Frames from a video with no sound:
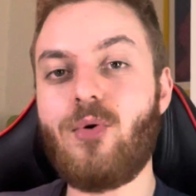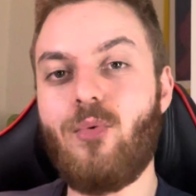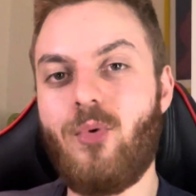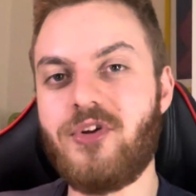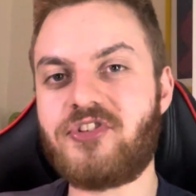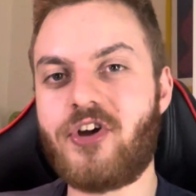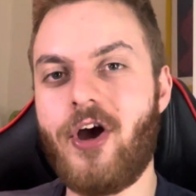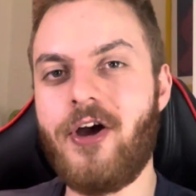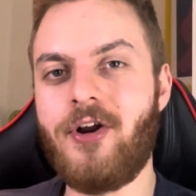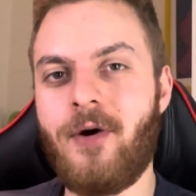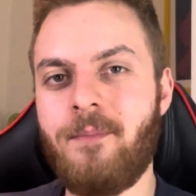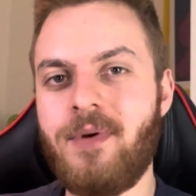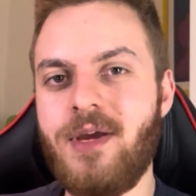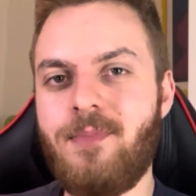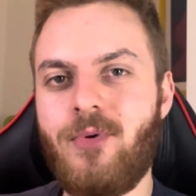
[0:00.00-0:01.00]
What's going
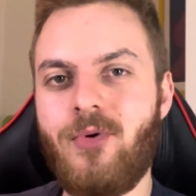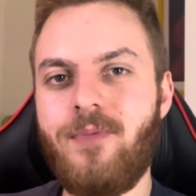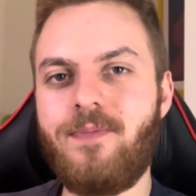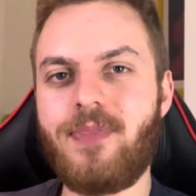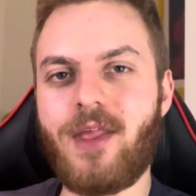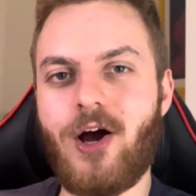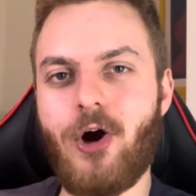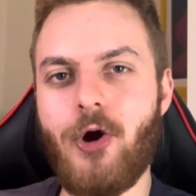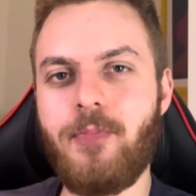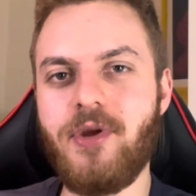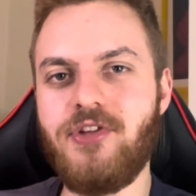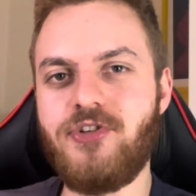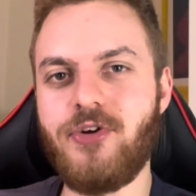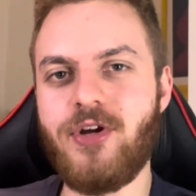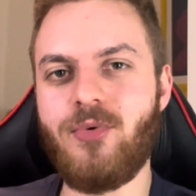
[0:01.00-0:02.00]
on, people? I hope you're
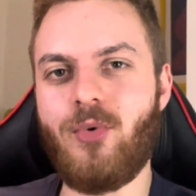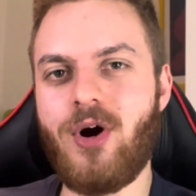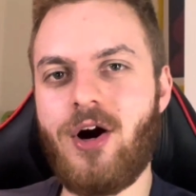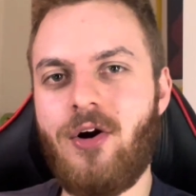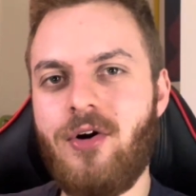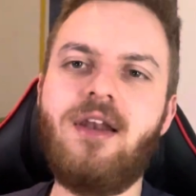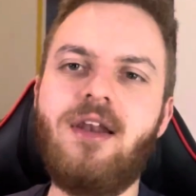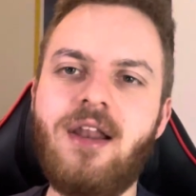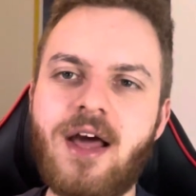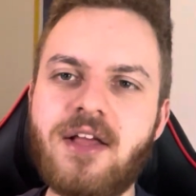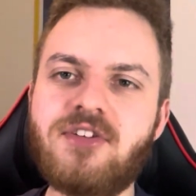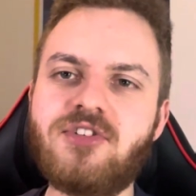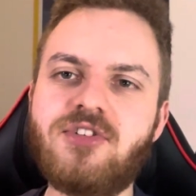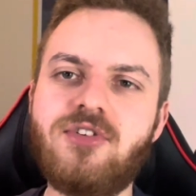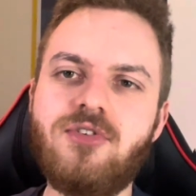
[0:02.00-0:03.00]
doing well.
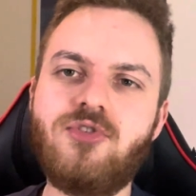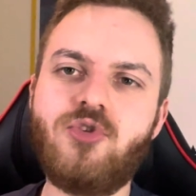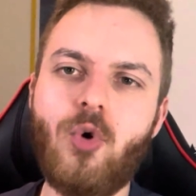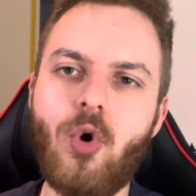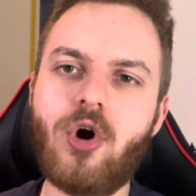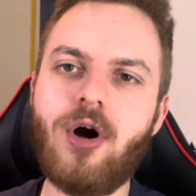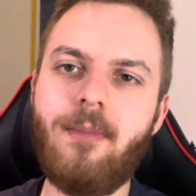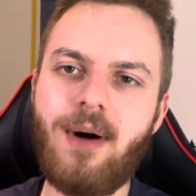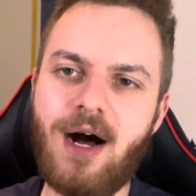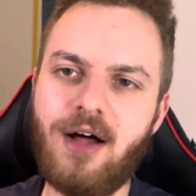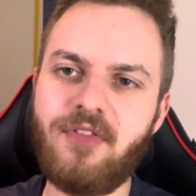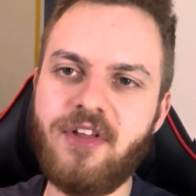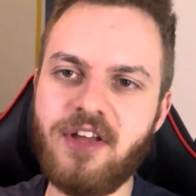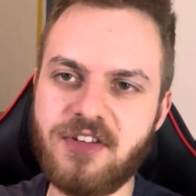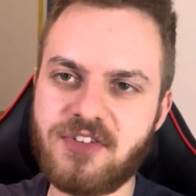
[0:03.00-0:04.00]
Let's talk
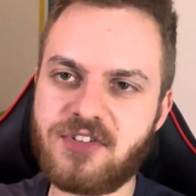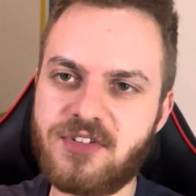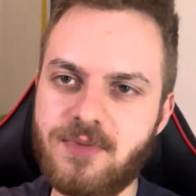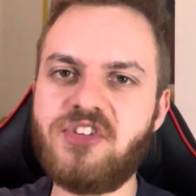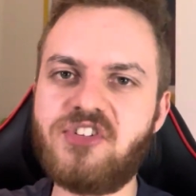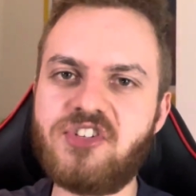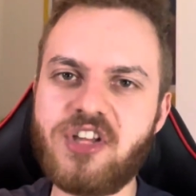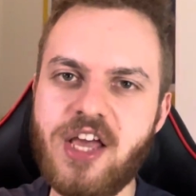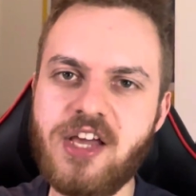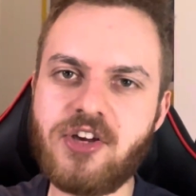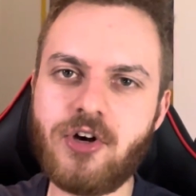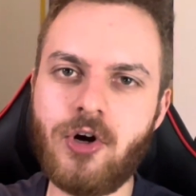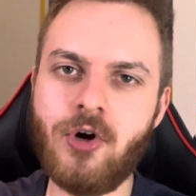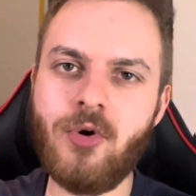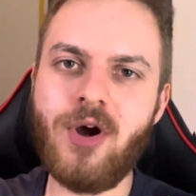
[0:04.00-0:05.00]
about this, the
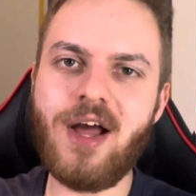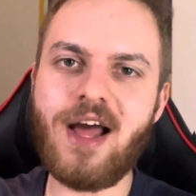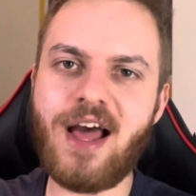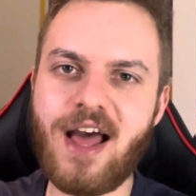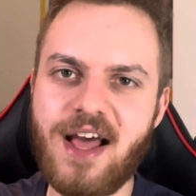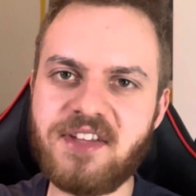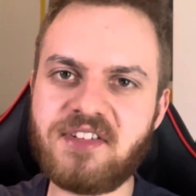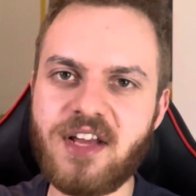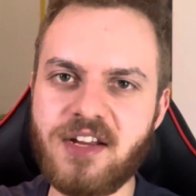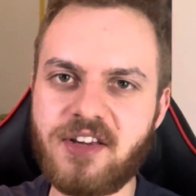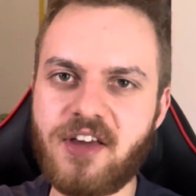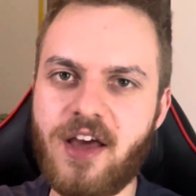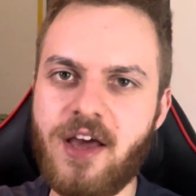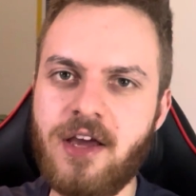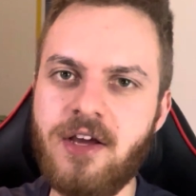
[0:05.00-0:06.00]
Seiko
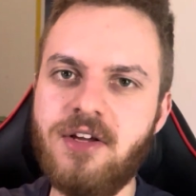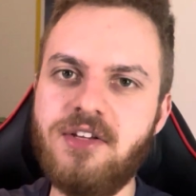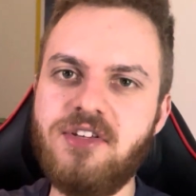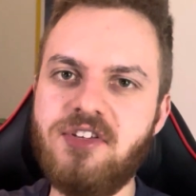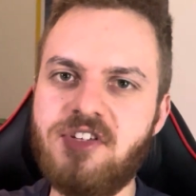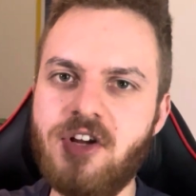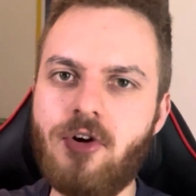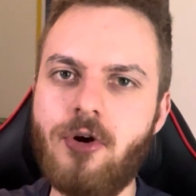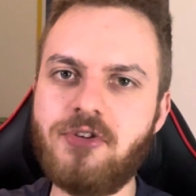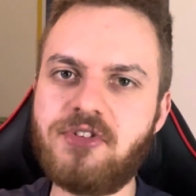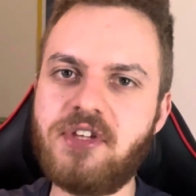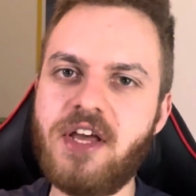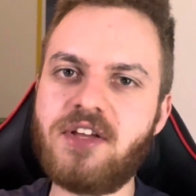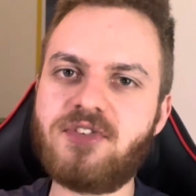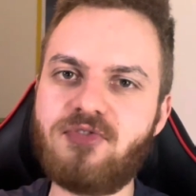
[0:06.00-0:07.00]

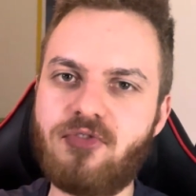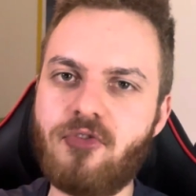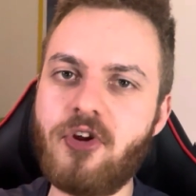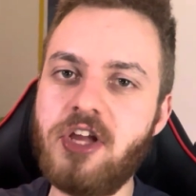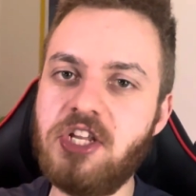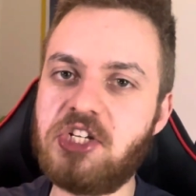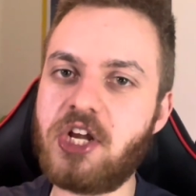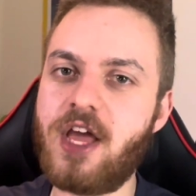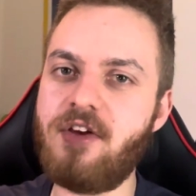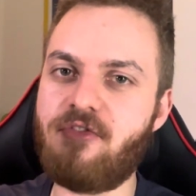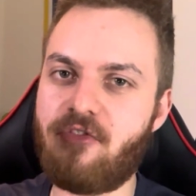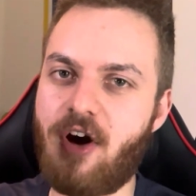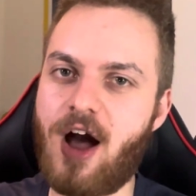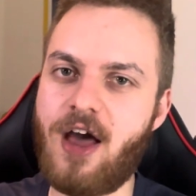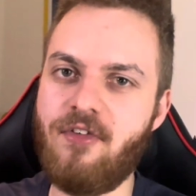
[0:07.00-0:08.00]

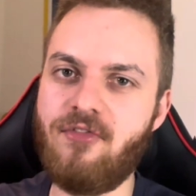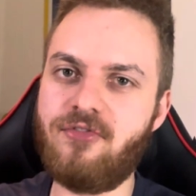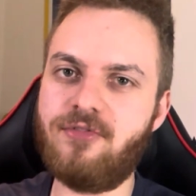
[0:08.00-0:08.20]
SNK063J5.